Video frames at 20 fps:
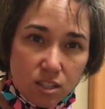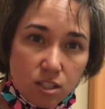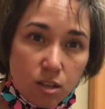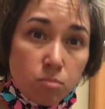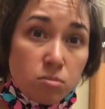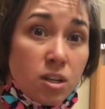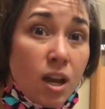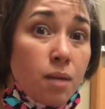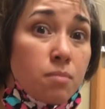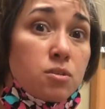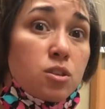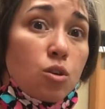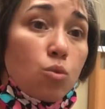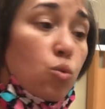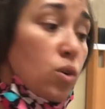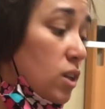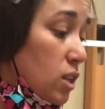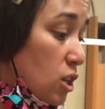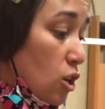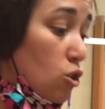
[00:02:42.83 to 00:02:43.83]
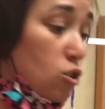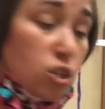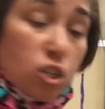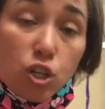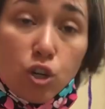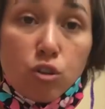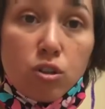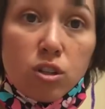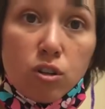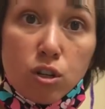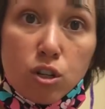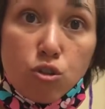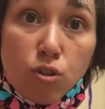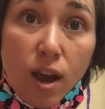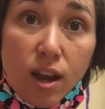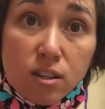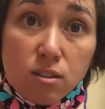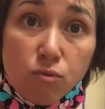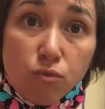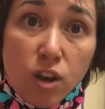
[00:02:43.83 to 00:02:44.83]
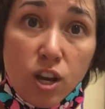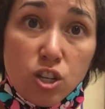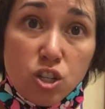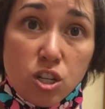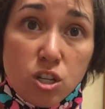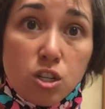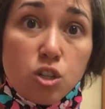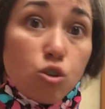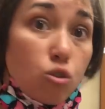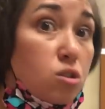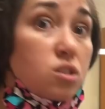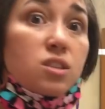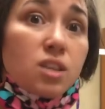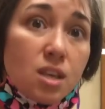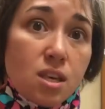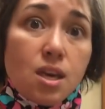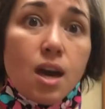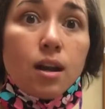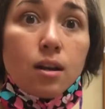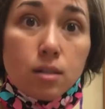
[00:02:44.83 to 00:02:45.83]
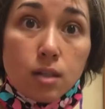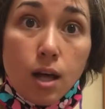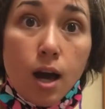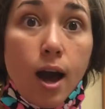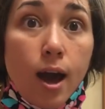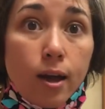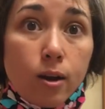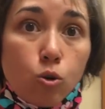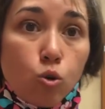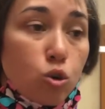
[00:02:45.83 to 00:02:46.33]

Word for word: Sometimes when there's an urinary tract infection, you'll see that a lot,